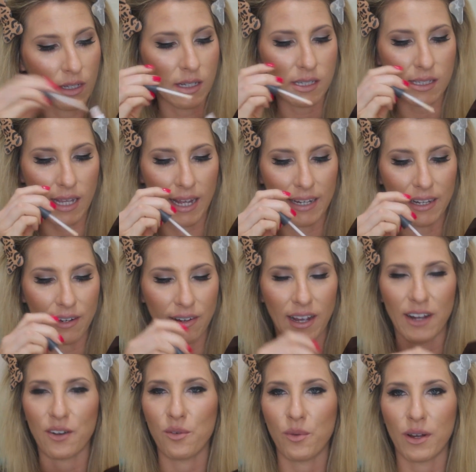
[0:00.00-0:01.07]
because I
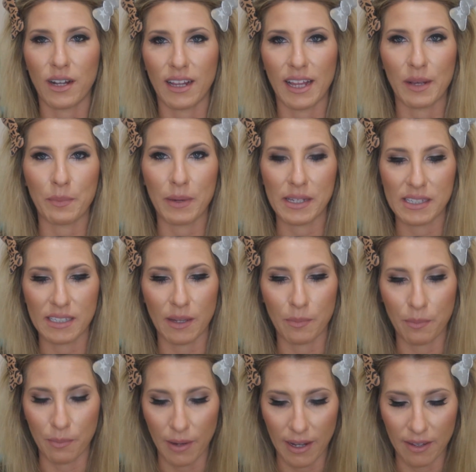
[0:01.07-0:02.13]
don't want to like mess
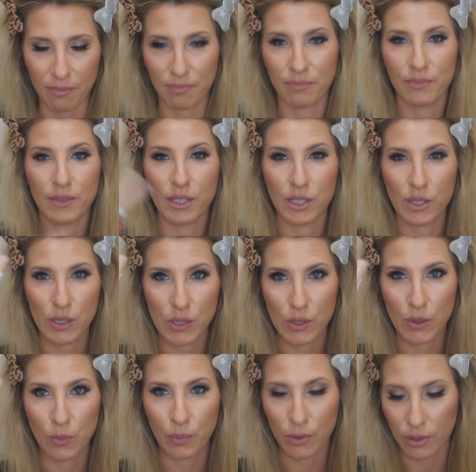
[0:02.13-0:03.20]
up my
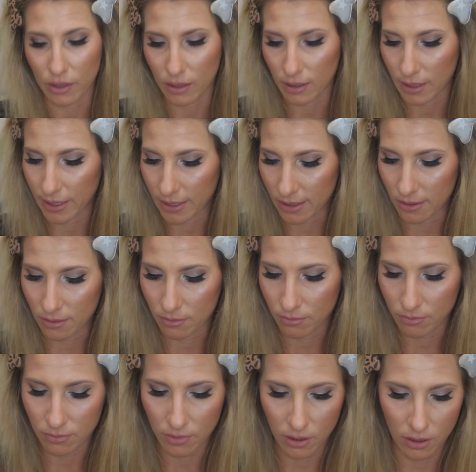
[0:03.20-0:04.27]
super clear
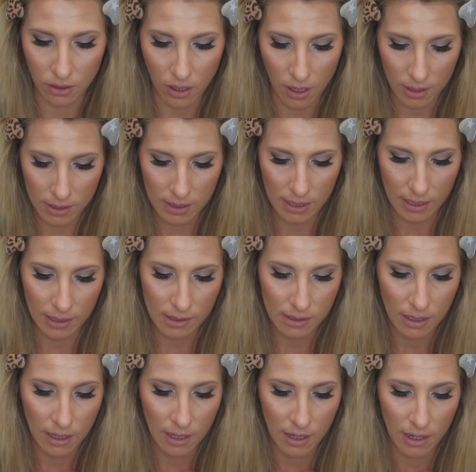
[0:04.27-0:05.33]
glosses.